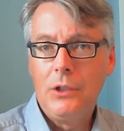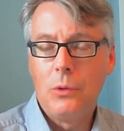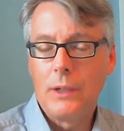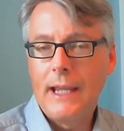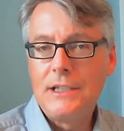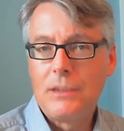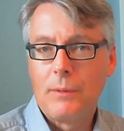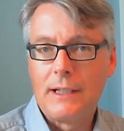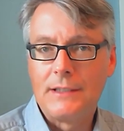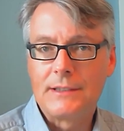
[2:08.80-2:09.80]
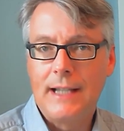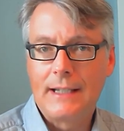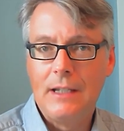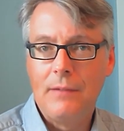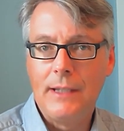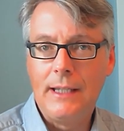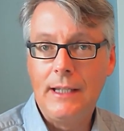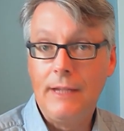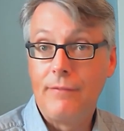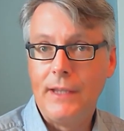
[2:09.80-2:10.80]
to engage in religious activity
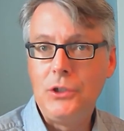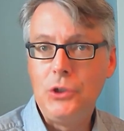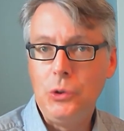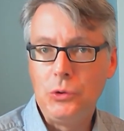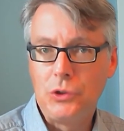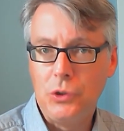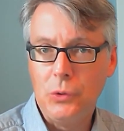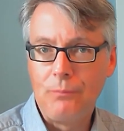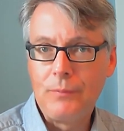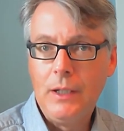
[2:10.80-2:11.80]
if they choose to.